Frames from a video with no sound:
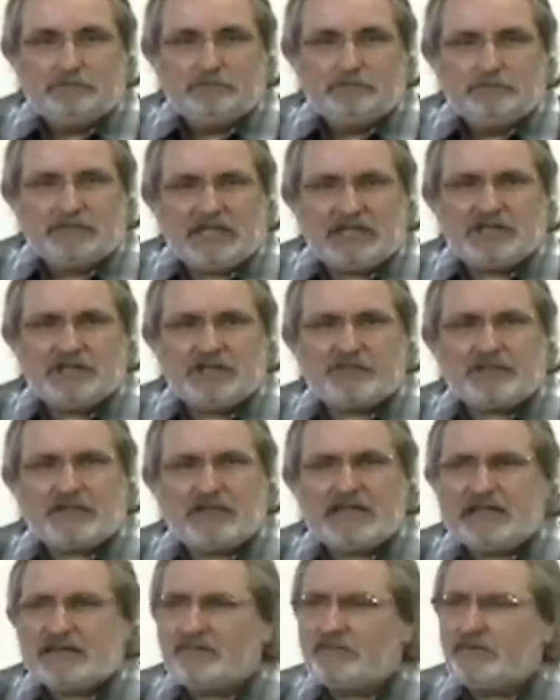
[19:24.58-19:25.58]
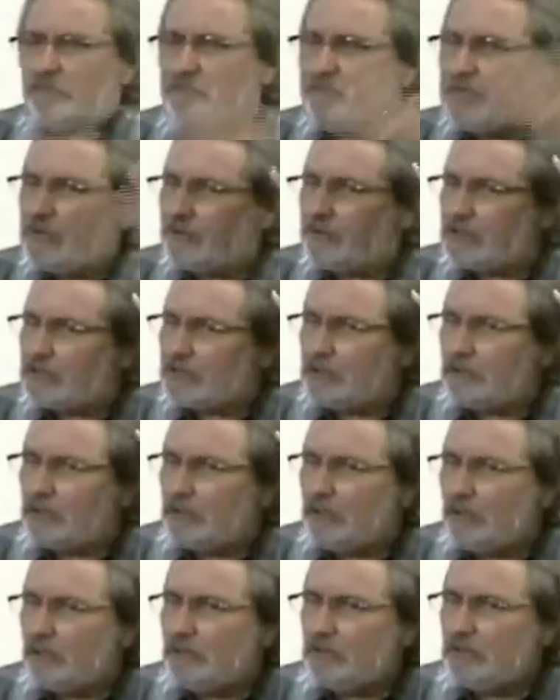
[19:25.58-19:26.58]
Can you think of a
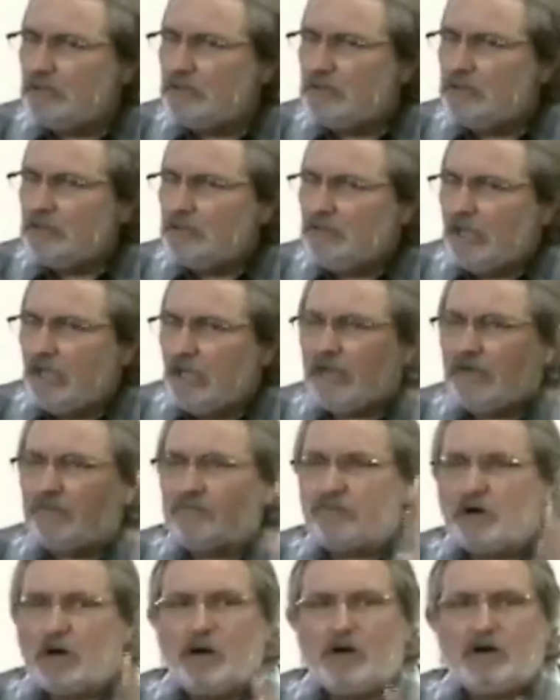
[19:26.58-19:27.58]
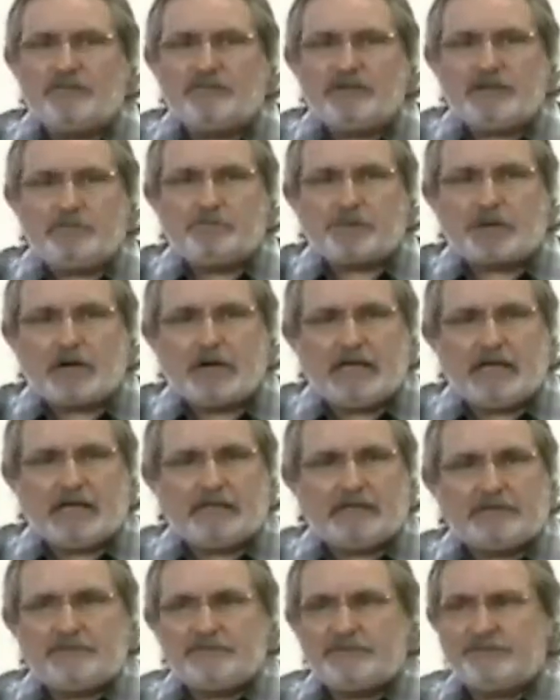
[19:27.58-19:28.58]
miracle involving
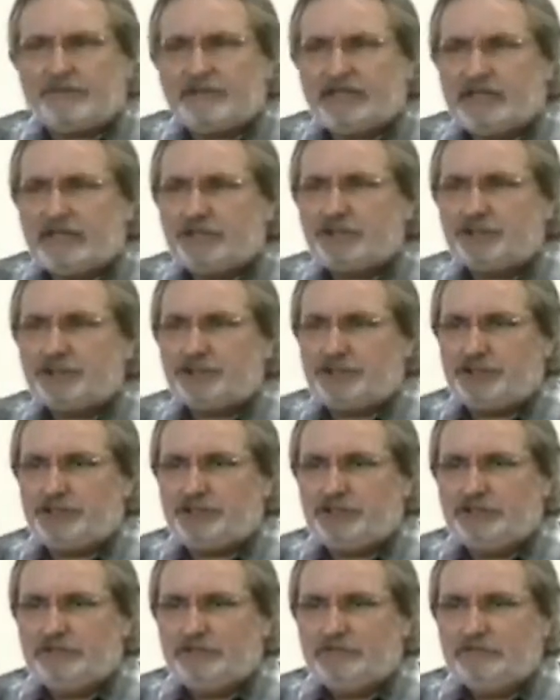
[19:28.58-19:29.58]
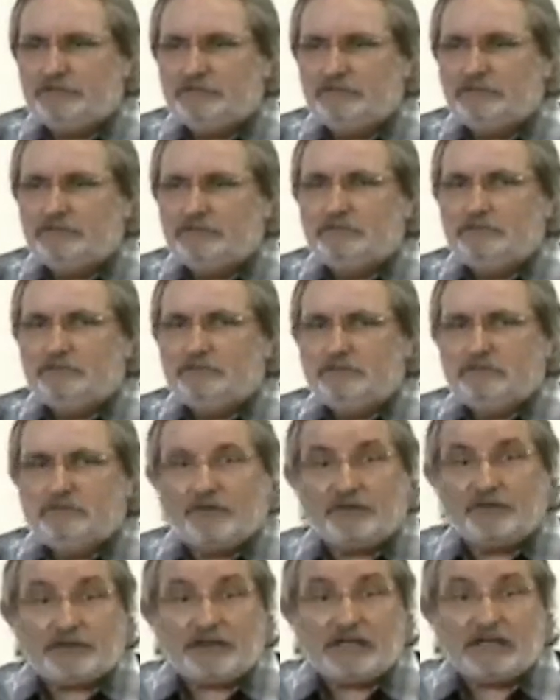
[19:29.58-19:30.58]
bread and fish?
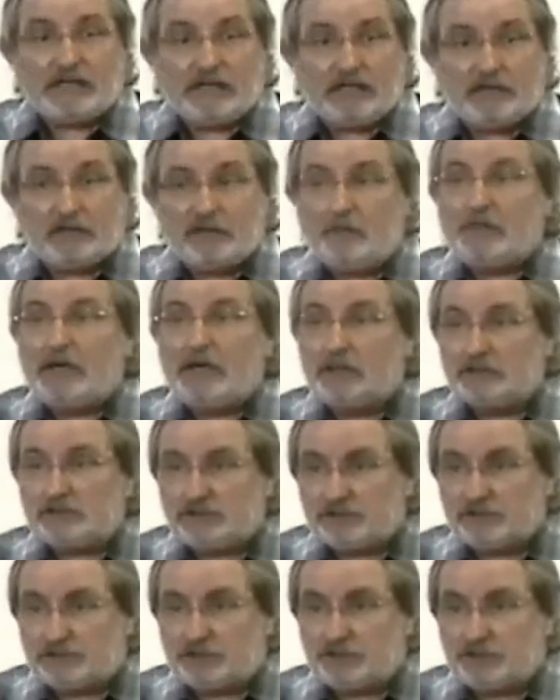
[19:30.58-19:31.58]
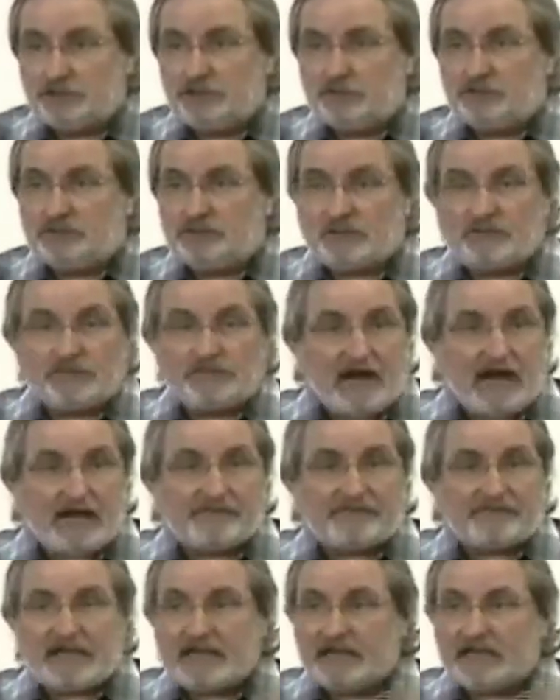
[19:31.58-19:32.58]
The feeding of the multitudes, the
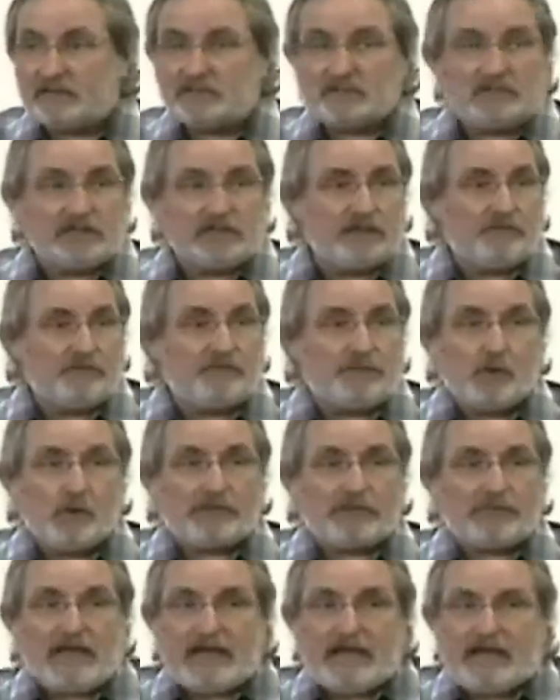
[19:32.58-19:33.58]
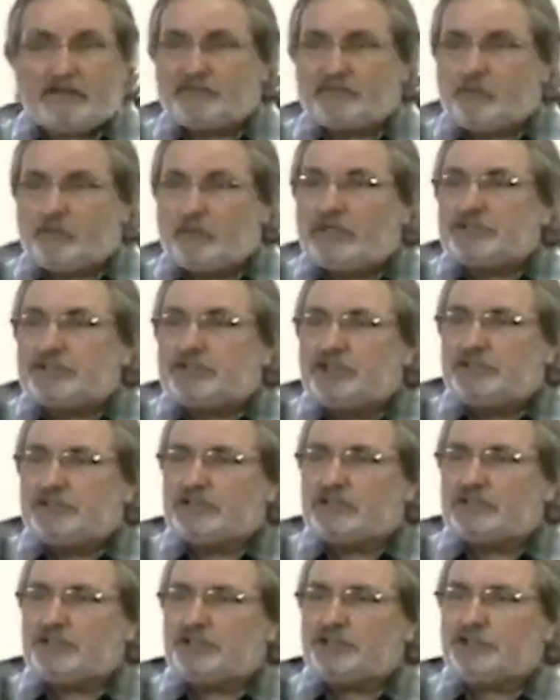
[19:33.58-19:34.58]
5,000 and the 4,000, where
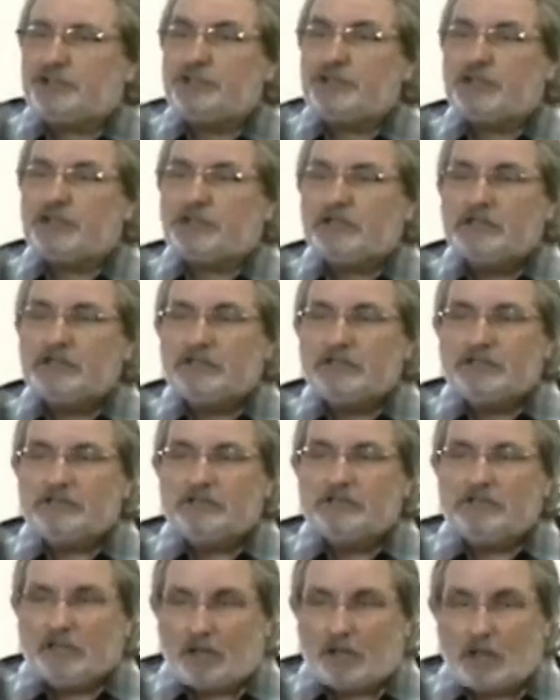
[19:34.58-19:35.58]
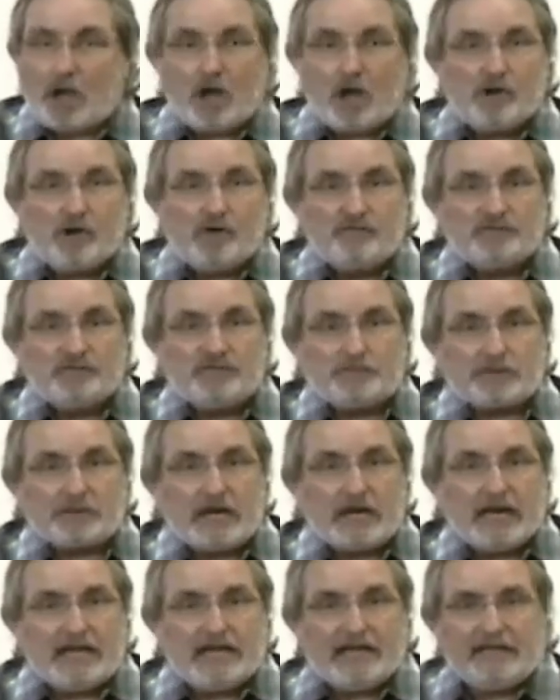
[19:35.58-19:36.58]
Jesus took loaves,
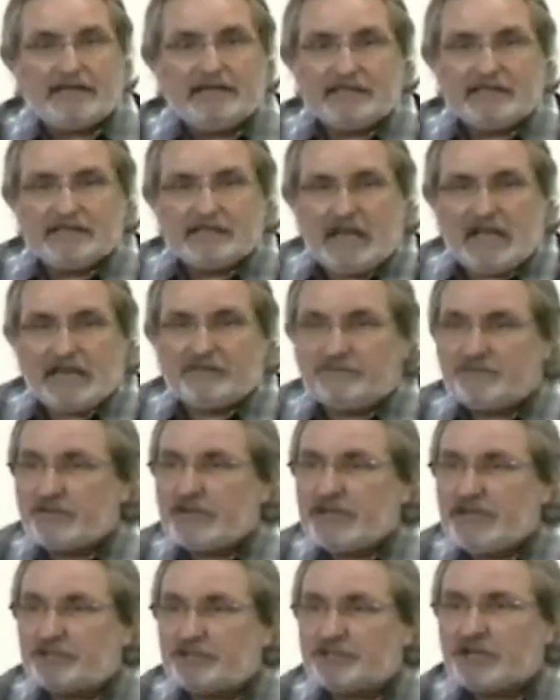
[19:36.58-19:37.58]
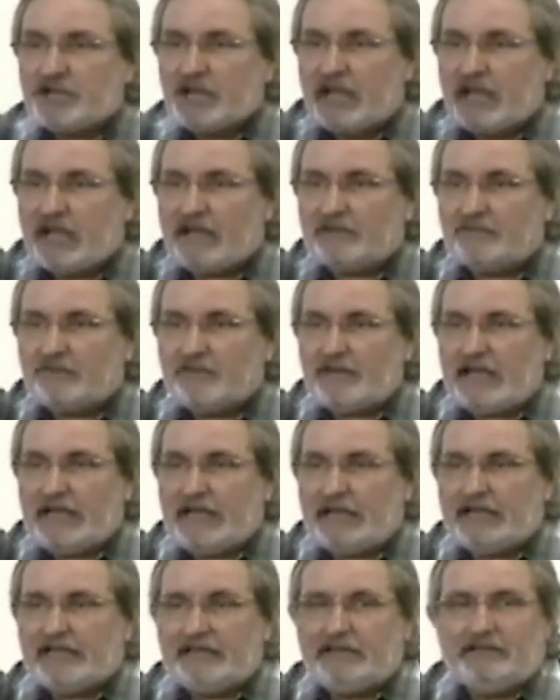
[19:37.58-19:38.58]
bread, and fish and
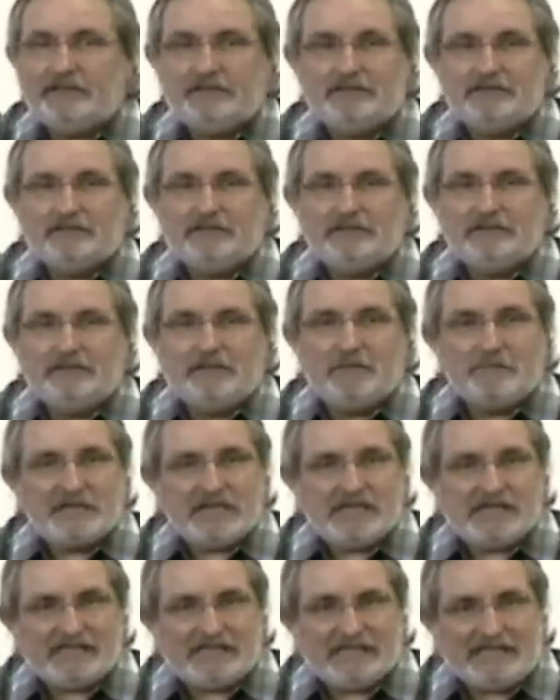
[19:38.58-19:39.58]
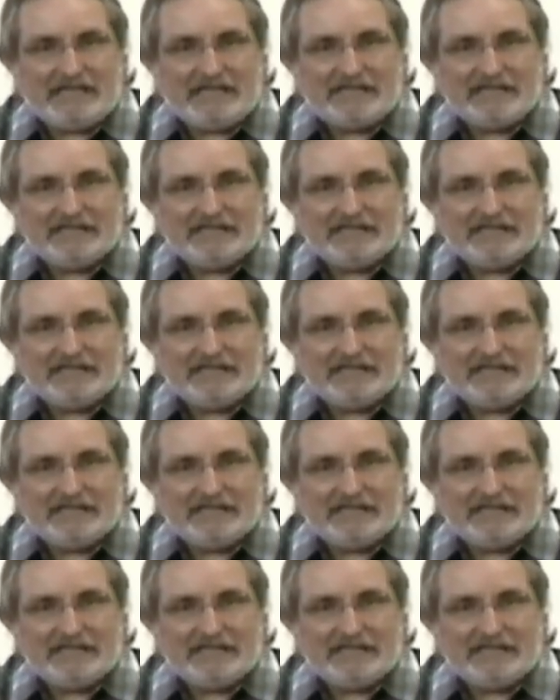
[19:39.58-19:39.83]
fed many.